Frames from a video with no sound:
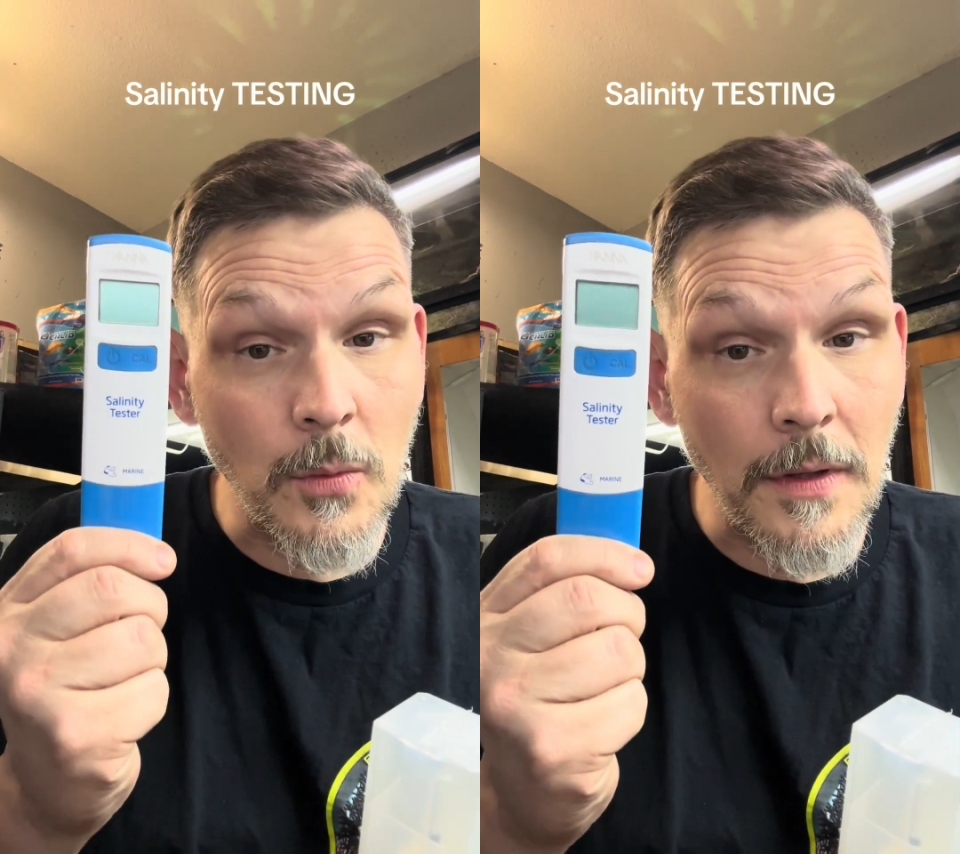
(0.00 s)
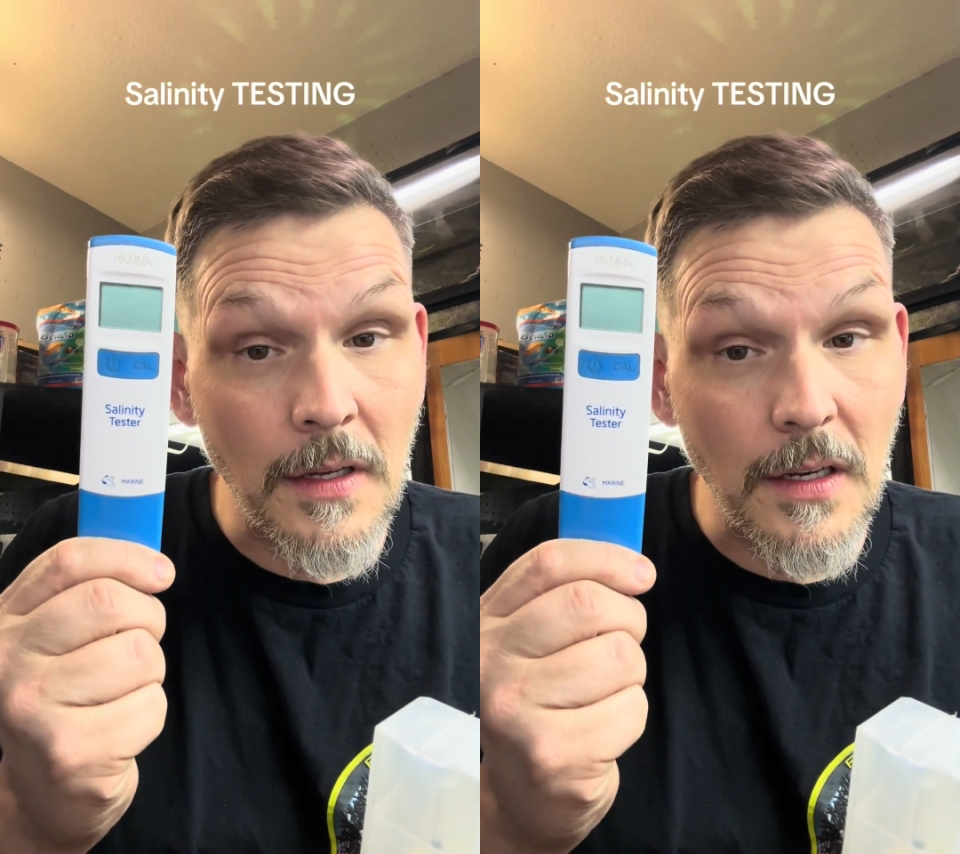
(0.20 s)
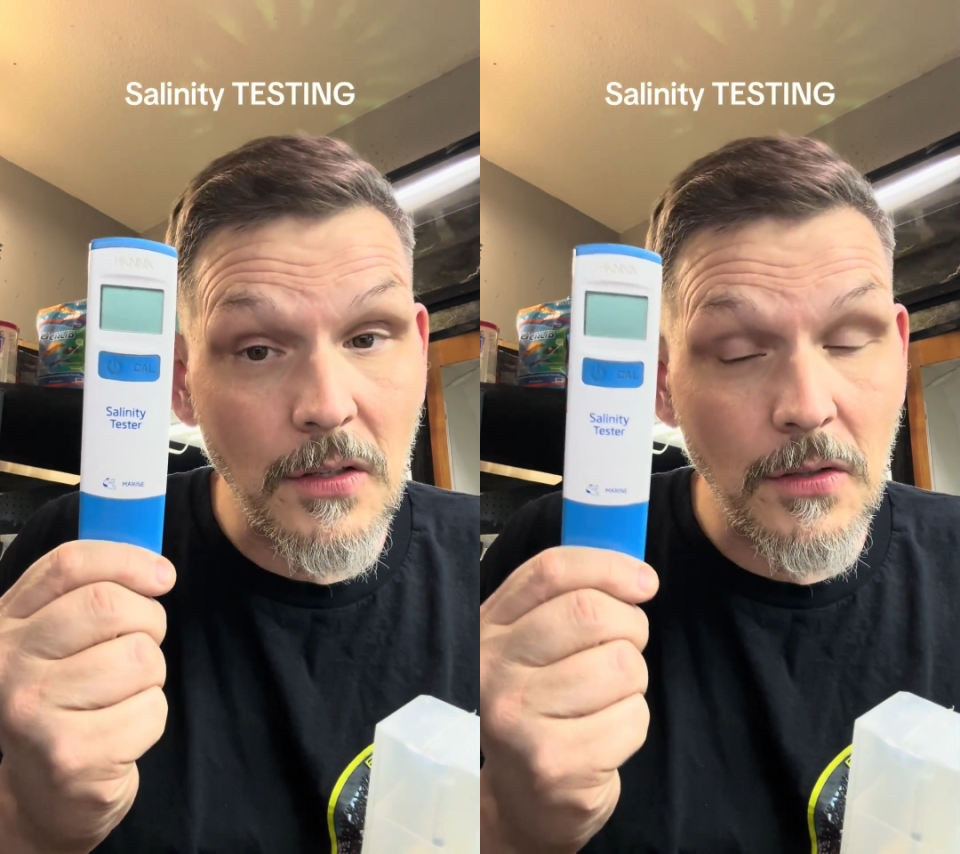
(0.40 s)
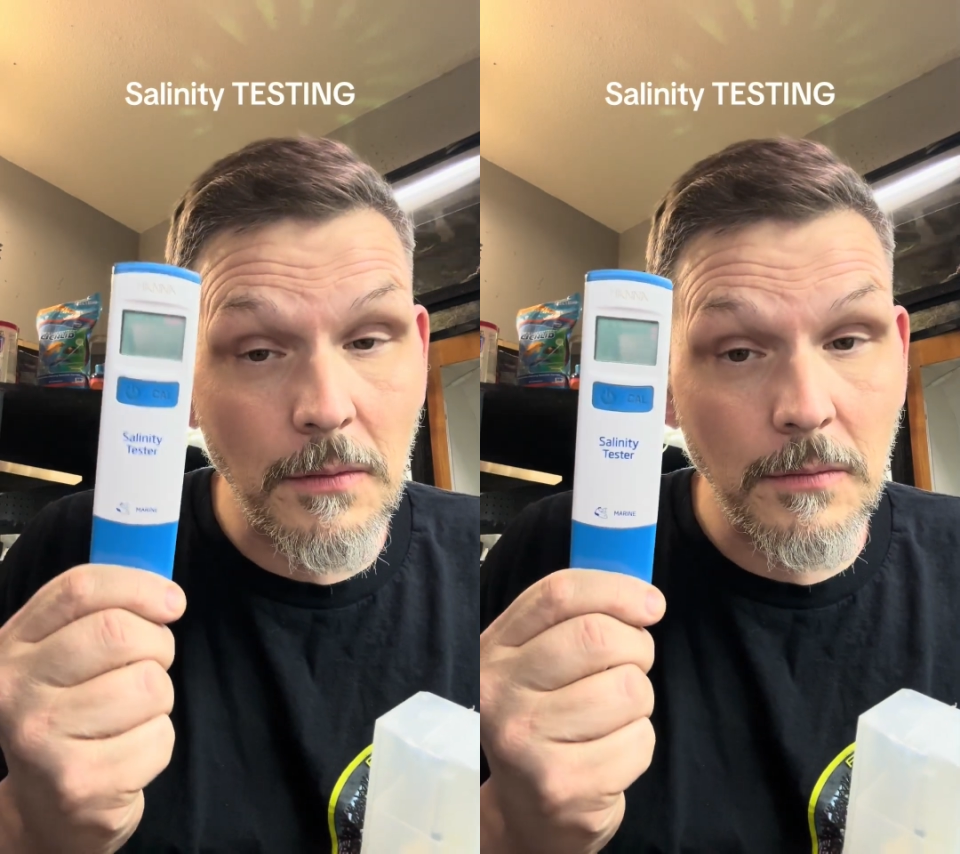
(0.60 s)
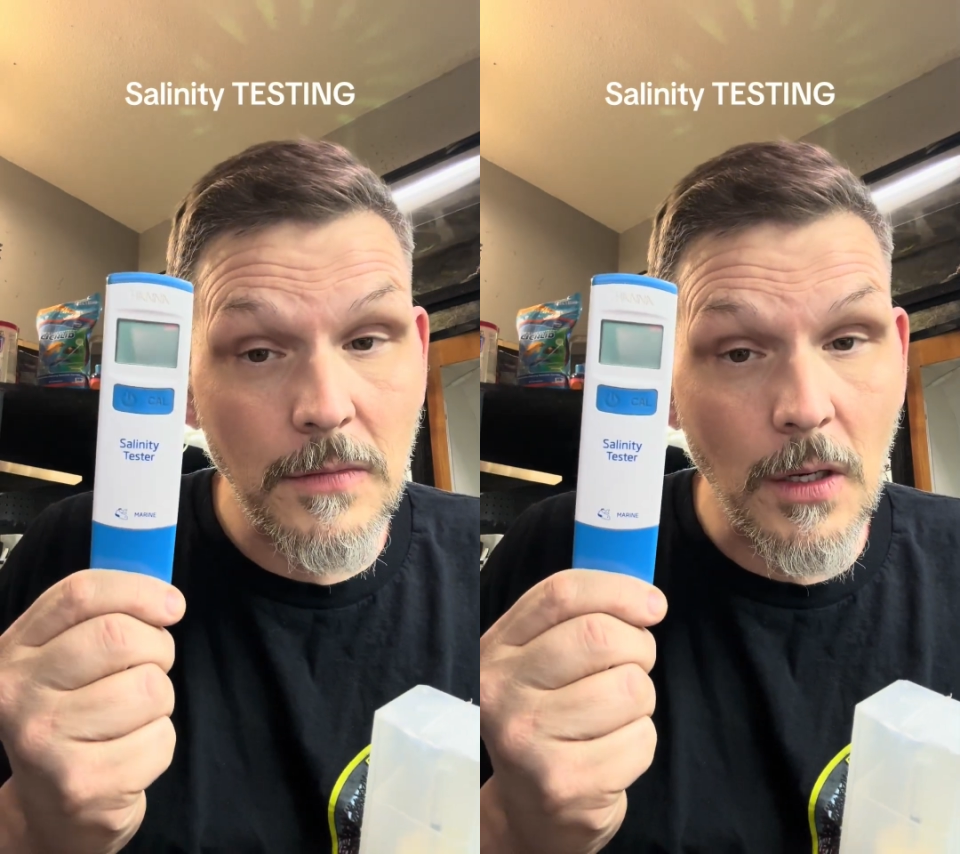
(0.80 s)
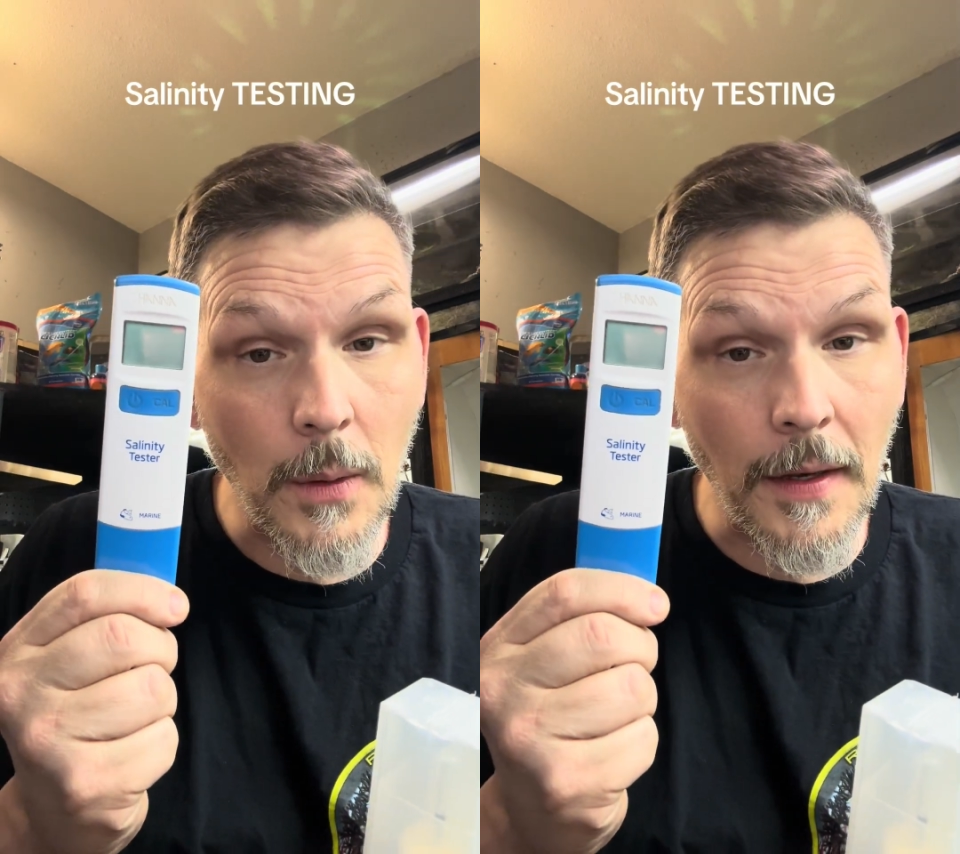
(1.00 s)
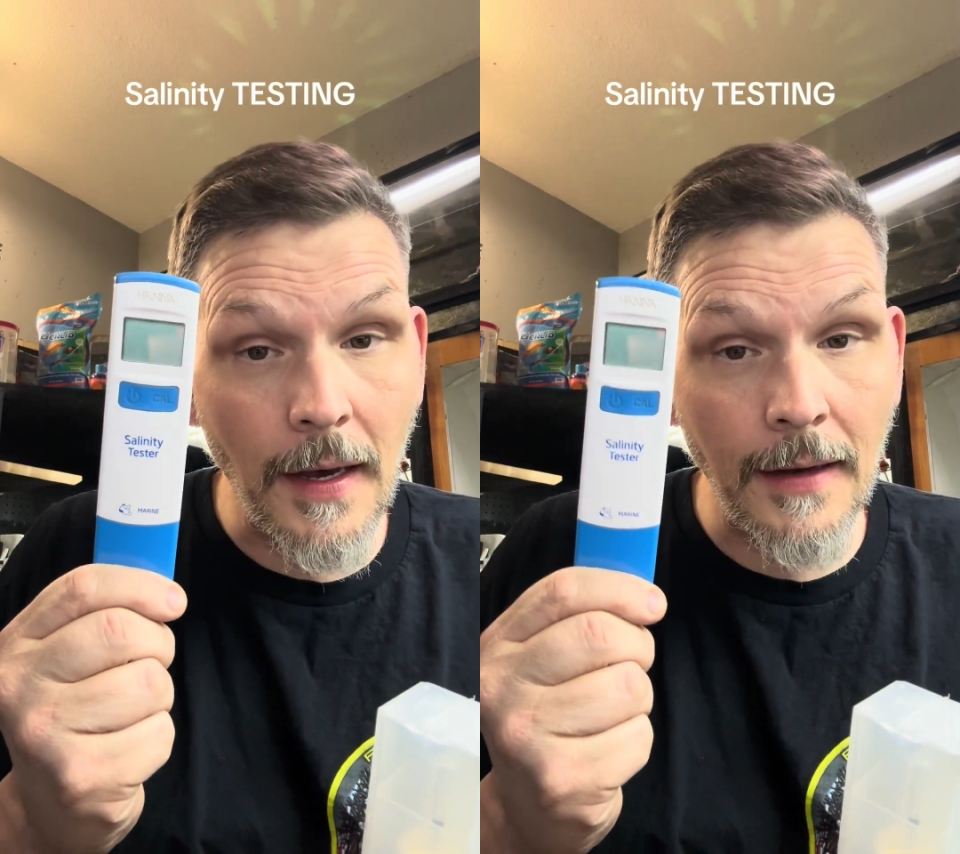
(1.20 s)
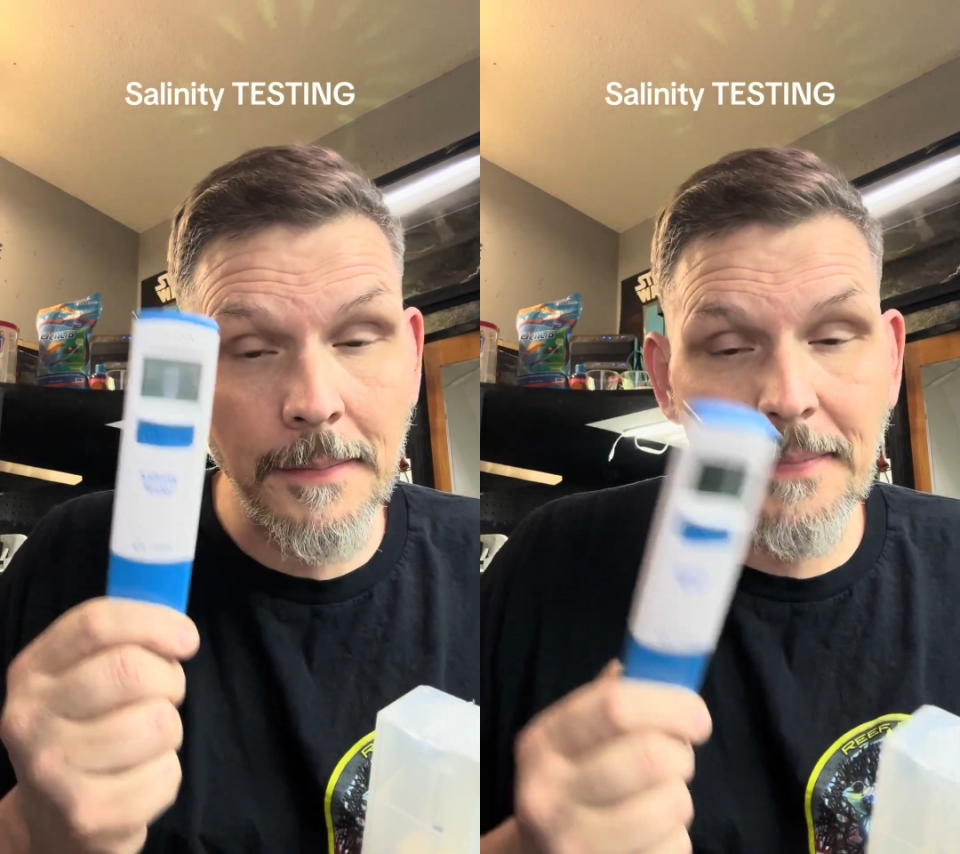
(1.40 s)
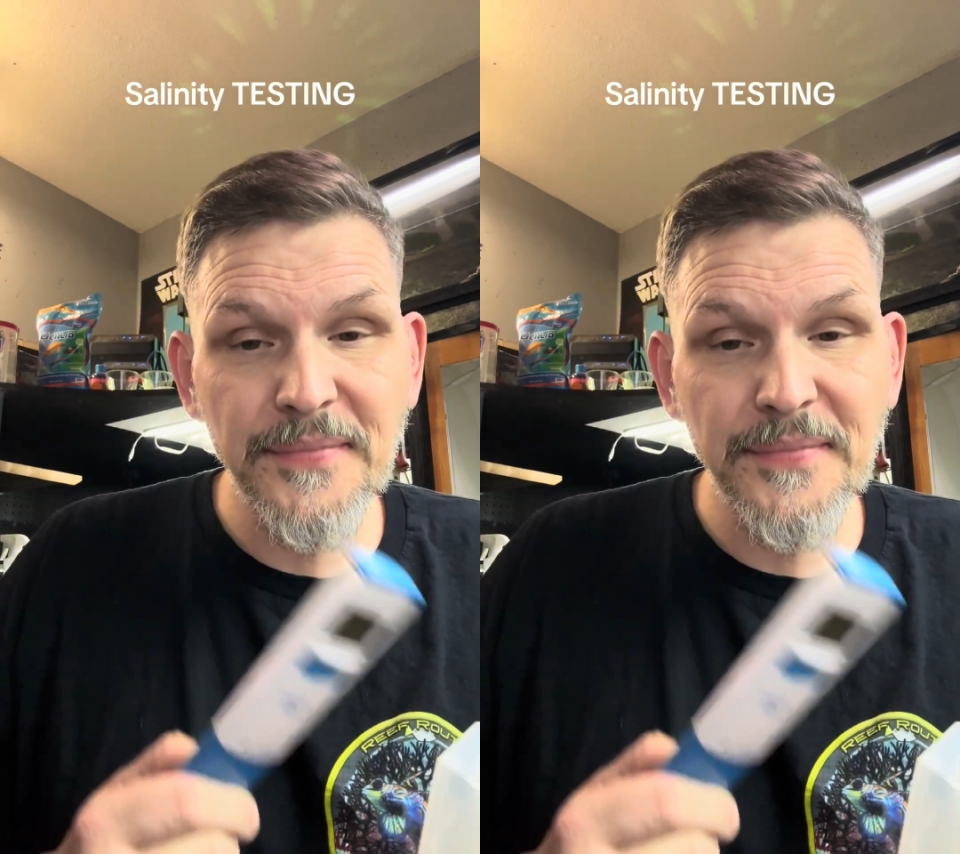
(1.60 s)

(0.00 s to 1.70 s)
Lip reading: with this, okay?